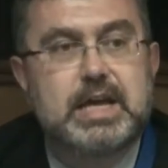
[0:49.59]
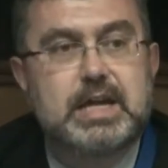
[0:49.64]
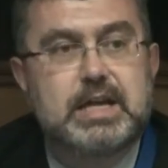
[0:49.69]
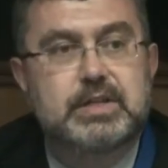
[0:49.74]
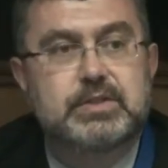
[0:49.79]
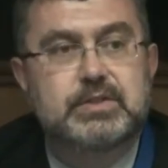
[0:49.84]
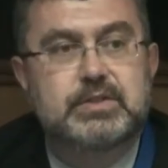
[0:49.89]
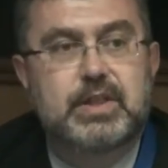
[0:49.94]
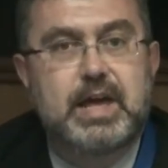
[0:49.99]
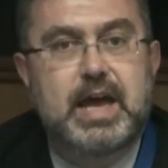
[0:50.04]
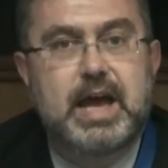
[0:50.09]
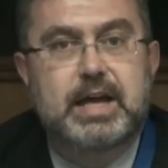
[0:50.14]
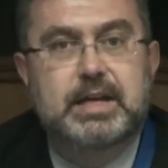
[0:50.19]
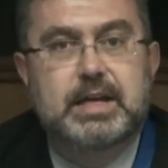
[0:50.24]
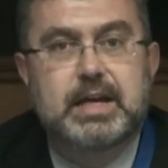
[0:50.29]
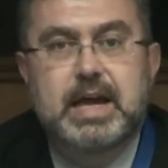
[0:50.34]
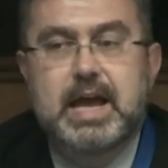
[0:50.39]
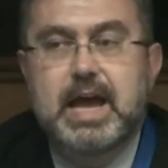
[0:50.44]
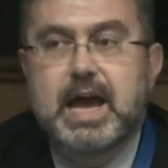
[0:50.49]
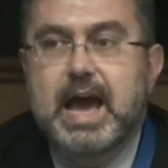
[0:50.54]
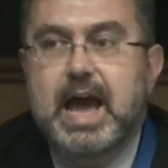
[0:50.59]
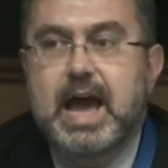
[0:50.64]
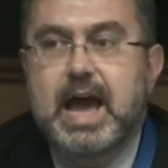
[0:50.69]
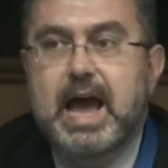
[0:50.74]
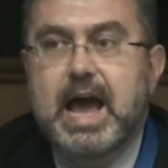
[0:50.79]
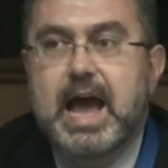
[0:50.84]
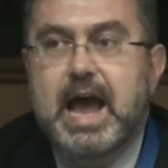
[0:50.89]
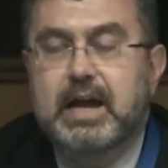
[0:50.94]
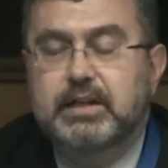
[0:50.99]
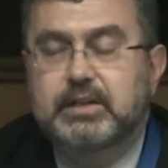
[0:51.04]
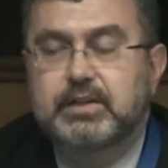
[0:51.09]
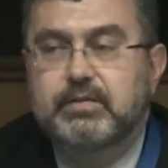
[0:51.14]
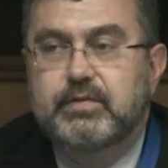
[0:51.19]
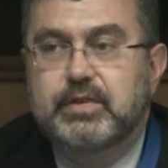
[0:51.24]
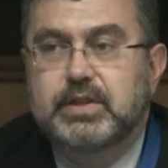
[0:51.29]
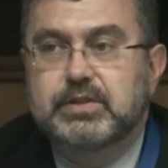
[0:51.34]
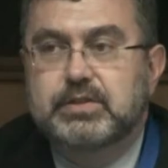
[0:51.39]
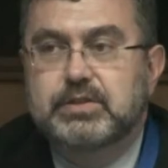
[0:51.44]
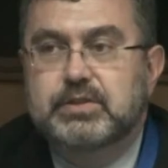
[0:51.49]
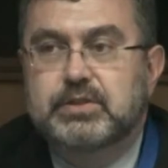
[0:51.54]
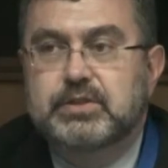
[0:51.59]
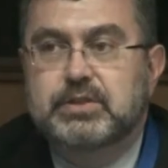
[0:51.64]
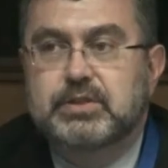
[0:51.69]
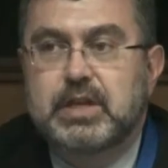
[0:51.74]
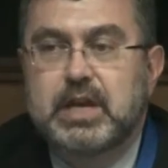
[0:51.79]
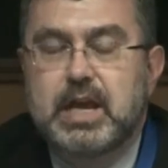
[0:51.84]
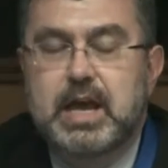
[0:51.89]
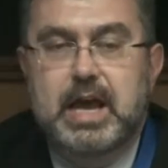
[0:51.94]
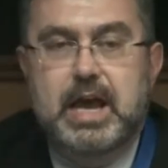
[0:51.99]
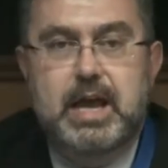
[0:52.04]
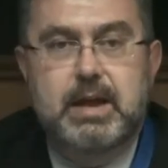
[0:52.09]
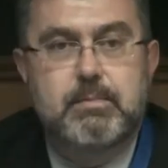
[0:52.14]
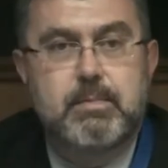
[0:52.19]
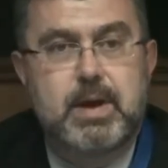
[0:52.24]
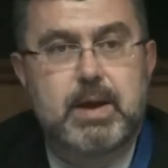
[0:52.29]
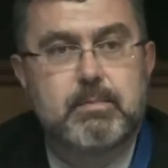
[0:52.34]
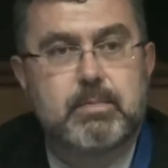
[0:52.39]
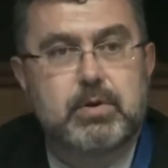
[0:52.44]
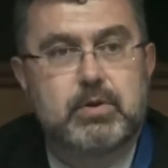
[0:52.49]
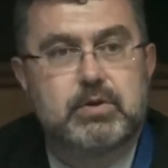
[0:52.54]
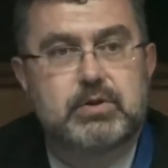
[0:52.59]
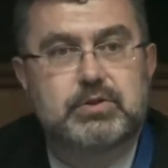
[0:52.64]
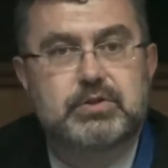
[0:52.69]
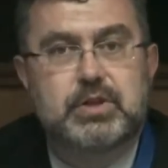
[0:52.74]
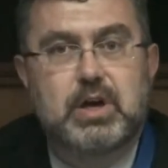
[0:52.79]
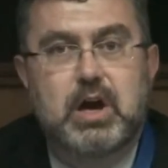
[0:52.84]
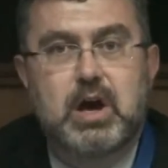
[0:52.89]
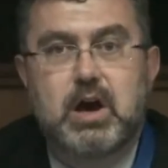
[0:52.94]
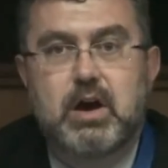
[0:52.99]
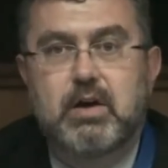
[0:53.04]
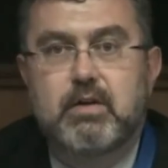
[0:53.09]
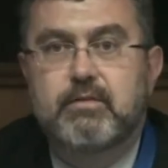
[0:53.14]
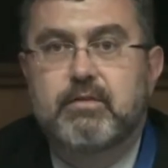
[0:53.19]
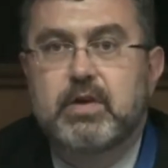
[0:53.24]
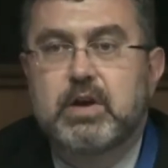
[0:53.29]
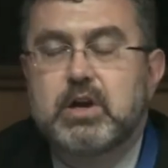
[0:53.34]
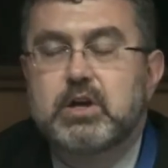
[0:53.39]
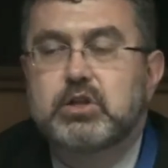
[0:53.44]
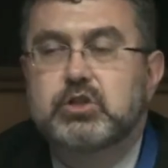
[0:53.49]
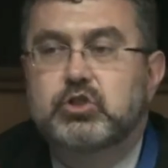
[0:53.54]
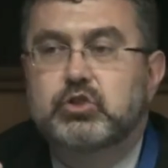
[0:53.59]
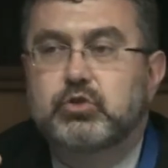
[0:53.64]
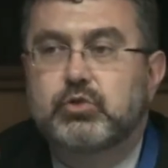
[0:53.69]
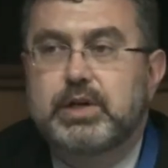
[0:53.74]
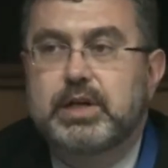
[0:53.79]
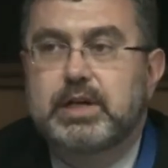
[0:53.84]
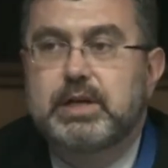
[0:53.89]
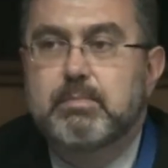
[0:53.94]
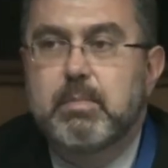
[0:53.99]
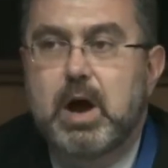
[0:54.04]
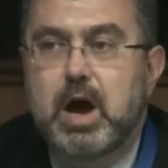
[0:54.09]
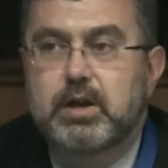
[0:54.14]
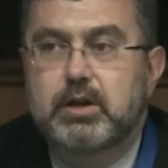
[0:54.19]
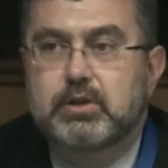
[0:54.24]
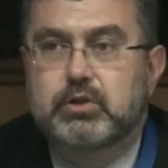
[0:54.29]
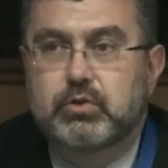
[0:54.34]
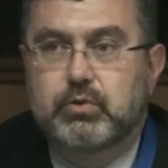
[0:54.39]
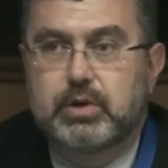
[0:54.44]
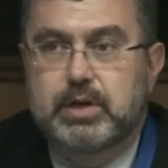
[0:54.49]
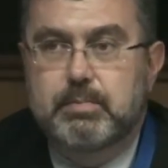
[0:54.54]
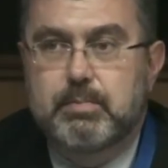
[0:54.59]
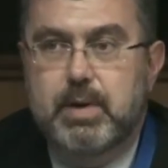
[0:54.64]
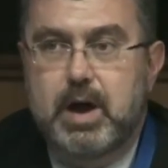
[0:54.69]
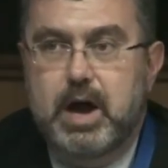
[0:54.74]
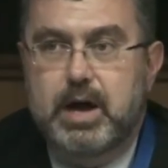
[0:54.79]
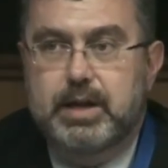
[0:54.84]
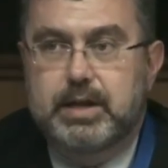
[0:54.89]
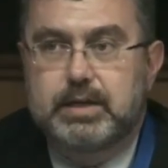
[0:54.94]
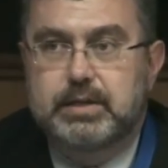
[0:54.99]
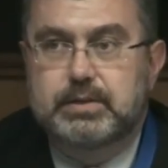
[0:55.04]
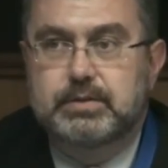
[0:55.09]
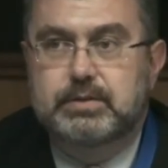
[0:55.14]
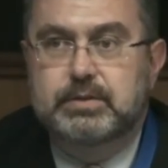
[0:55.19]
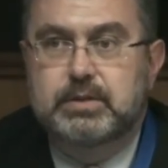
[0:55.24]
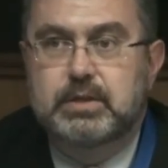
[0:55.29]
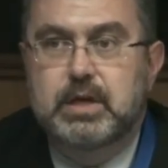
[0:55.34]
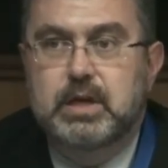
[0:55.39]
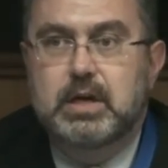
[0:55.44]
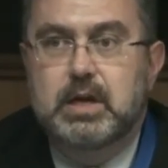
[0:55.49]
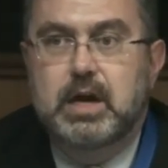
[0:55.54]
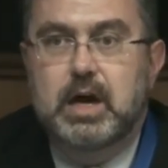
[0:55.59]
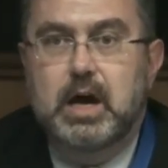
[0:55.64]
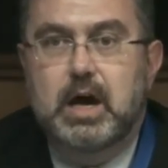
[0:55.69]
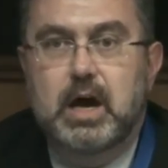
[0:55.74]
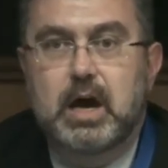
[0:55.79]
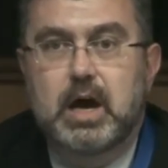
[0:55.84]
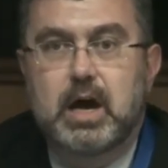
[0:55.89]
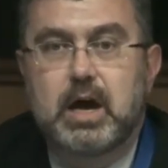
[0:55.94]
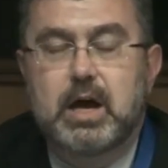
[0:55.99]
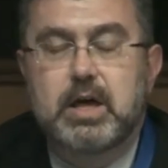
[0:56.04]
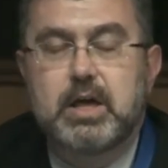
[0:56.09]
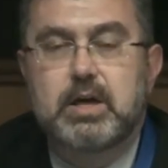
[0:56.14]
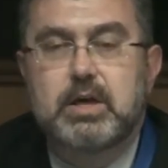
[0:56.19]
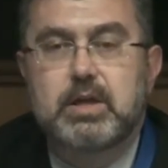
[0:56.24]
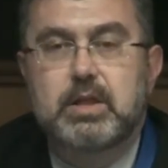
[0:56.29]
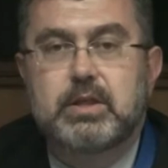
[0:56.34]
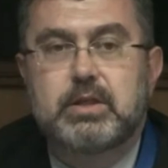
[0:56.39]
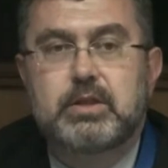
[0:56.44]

is that activists and members of treaty monitoring bodies uh,